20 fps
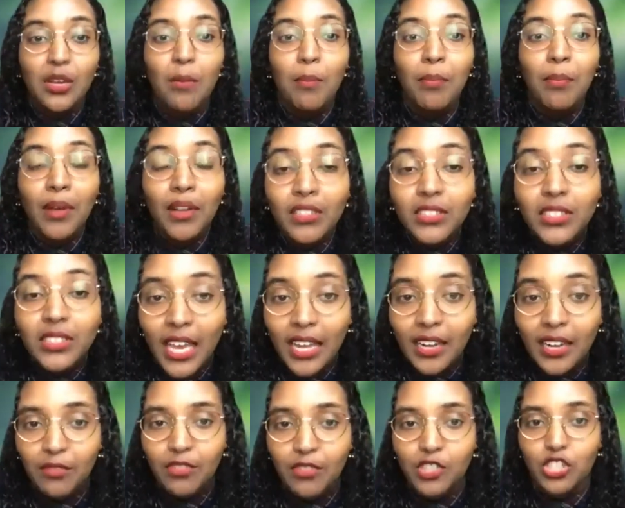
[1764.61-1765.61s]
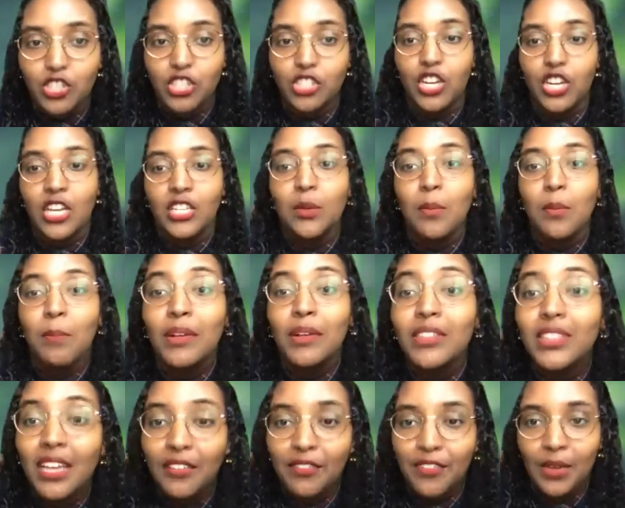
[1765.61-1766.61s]
build that infrastructure and to build
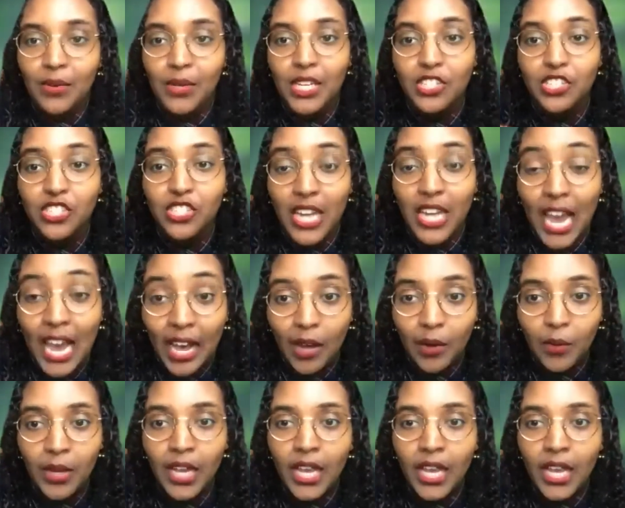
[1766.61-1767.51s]
that foundation now,